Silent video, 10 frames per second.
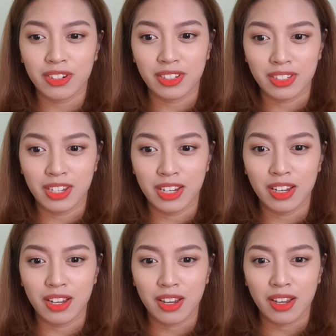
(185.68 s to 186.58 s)
gonna
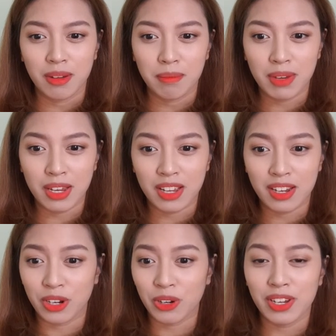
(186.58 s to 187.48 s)
see me
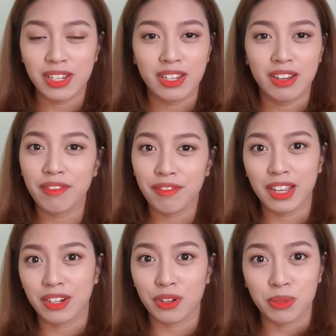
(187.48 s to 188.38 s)
in a crazy
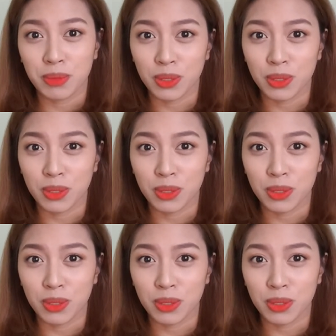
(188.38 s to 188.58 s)
fangirl